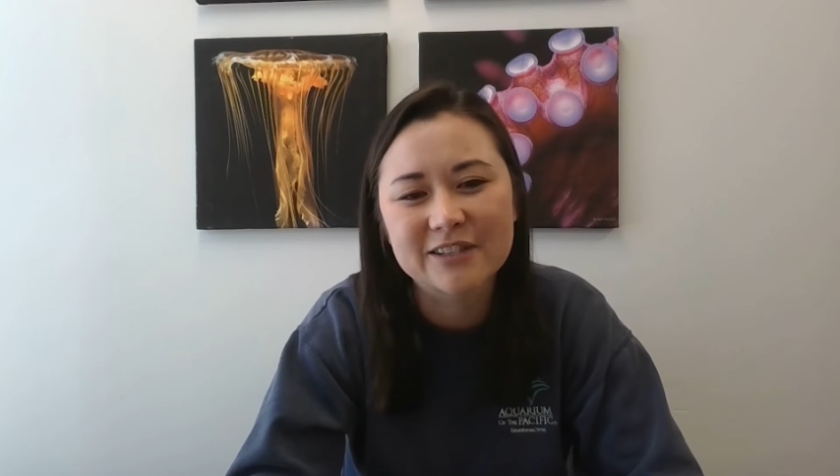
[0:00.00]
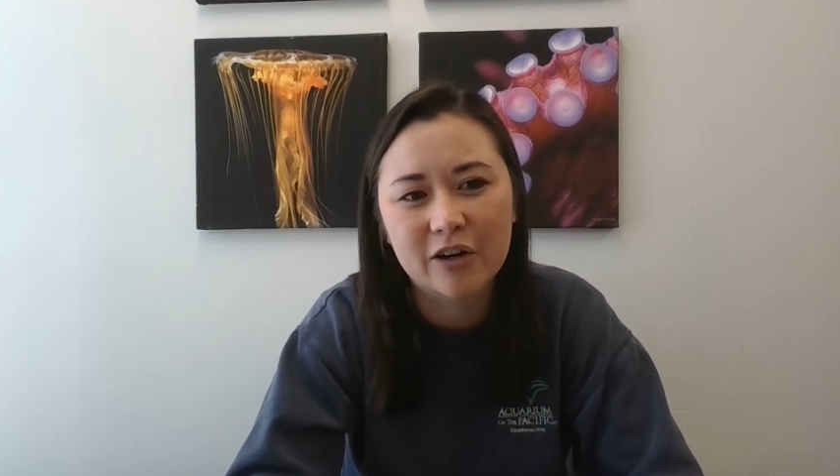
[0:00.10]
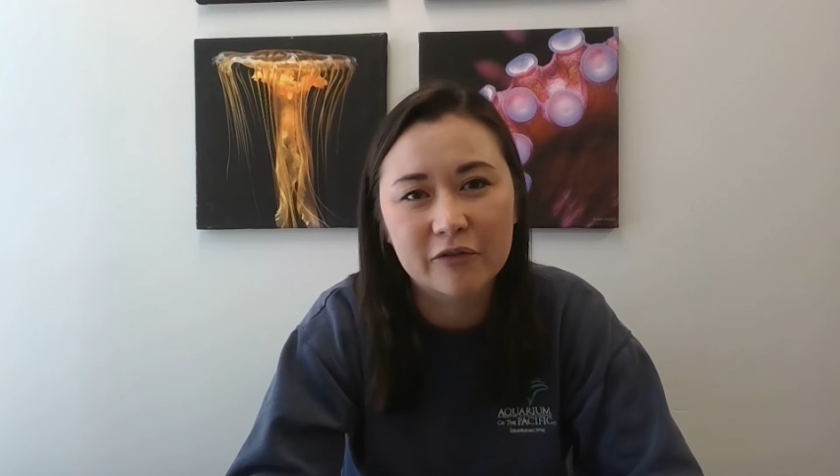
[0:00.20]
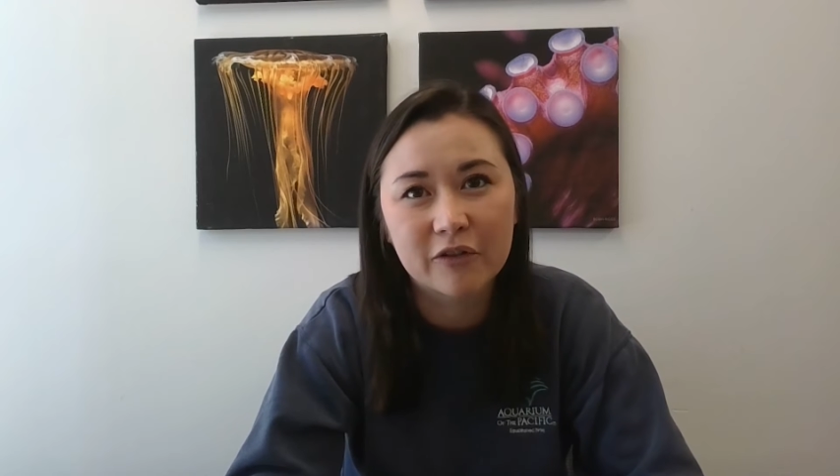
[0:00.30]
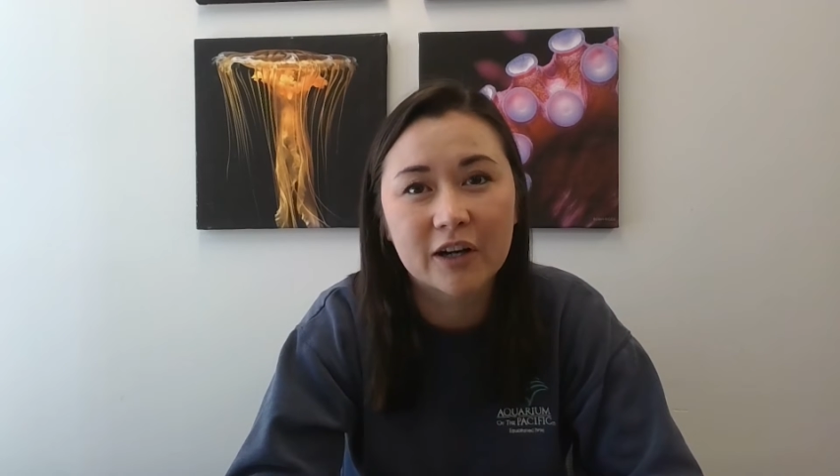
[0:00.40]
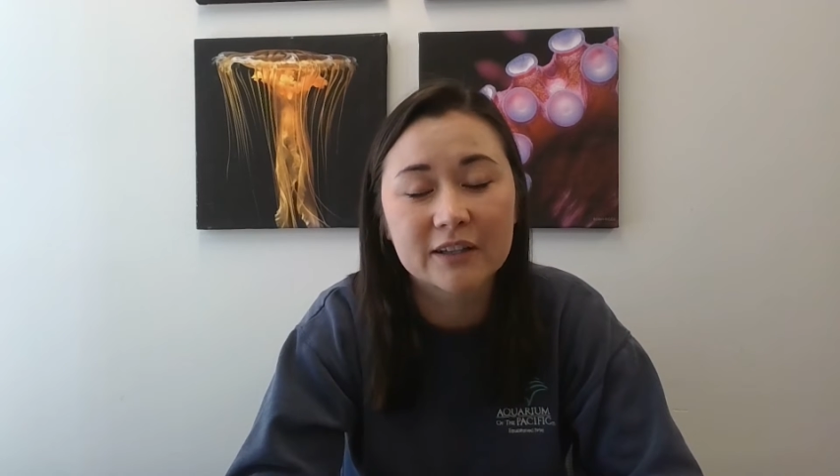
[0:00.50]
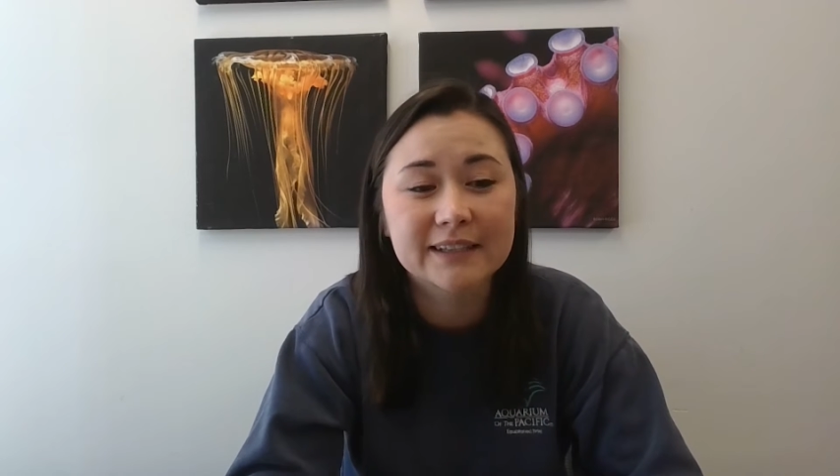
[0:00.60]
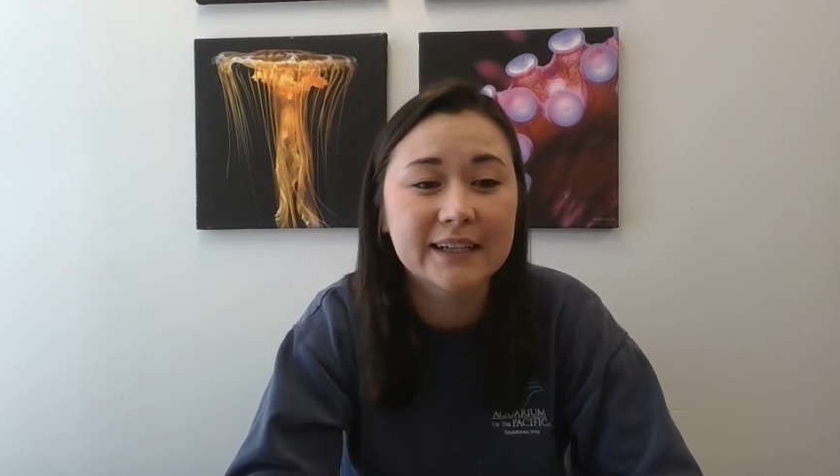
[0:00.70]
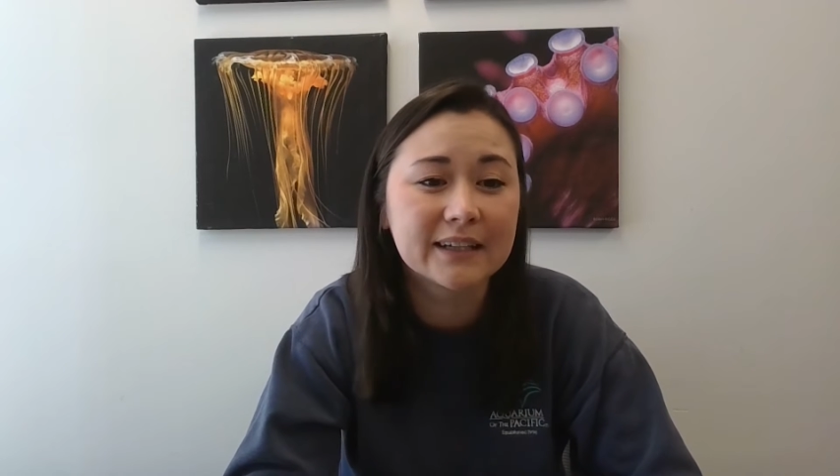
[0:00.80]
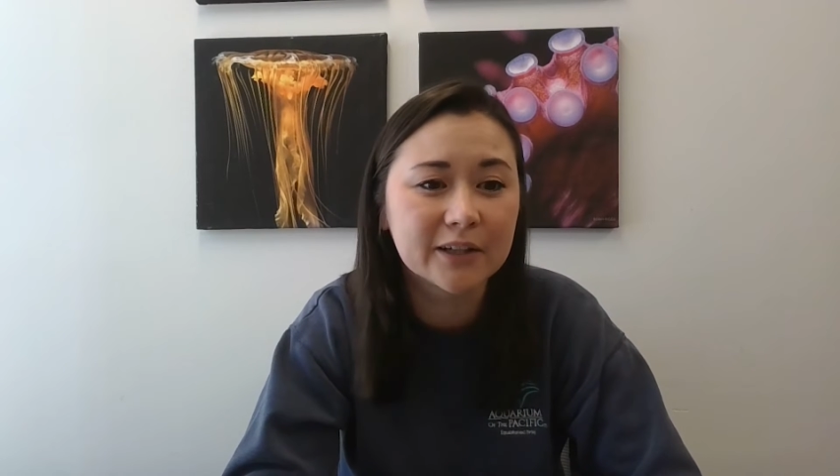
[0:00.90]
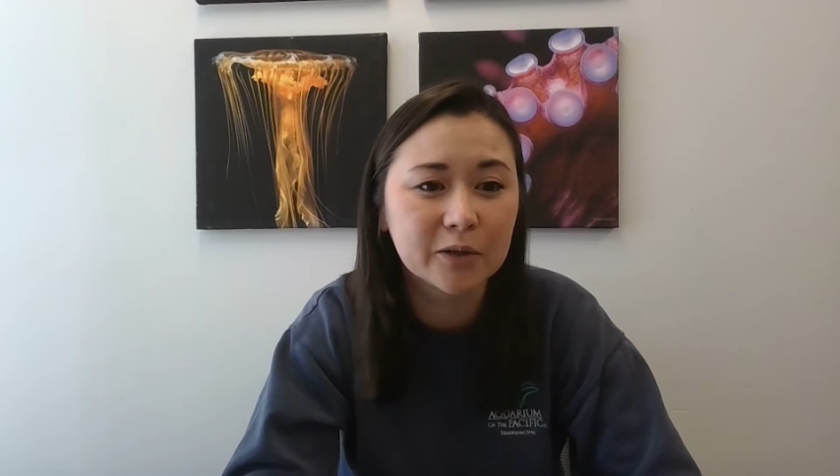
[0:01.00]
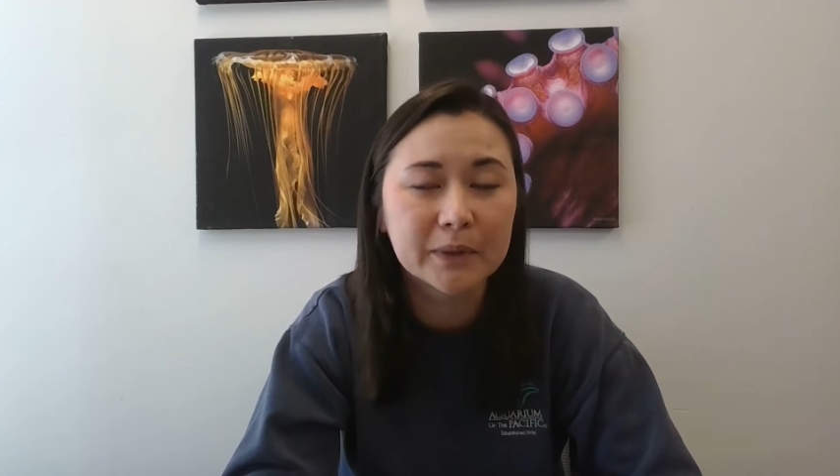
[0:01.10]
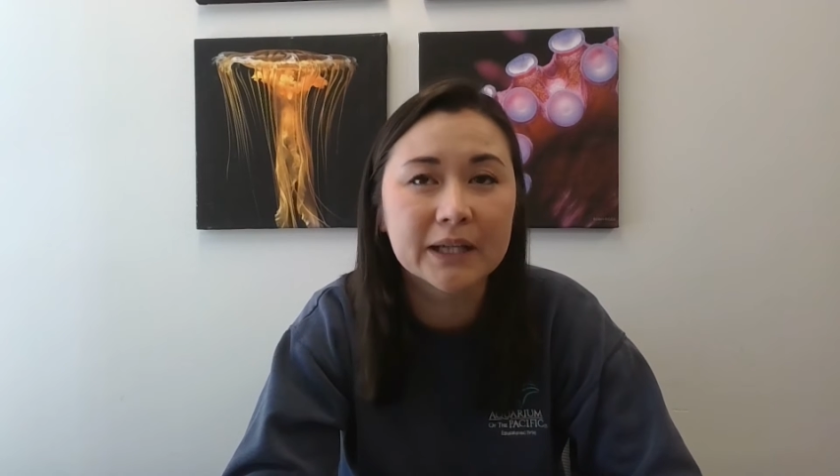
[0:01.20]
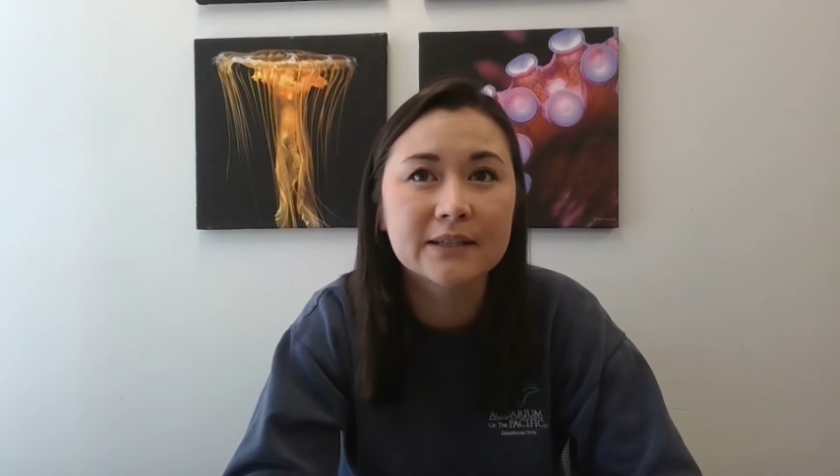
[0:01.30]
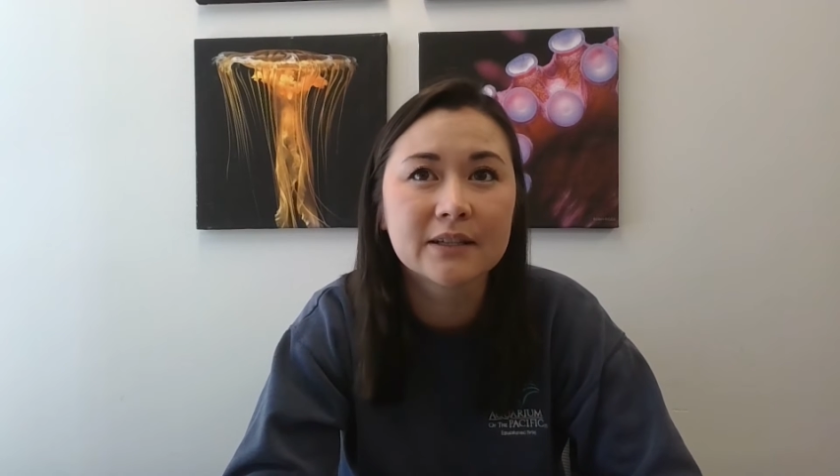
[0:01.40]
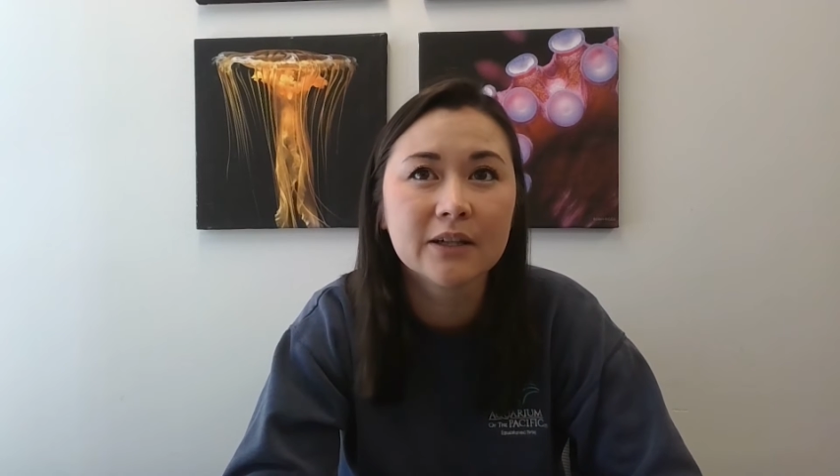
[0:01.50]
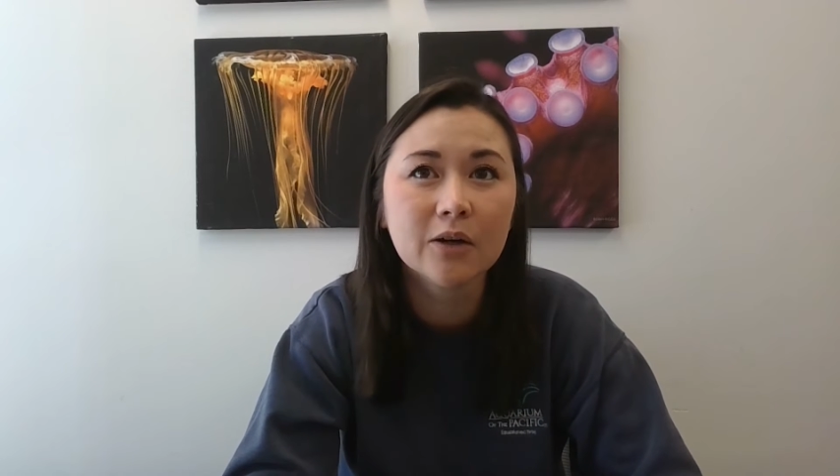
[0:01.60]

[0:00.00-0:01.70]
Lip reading: our frogs get a little bit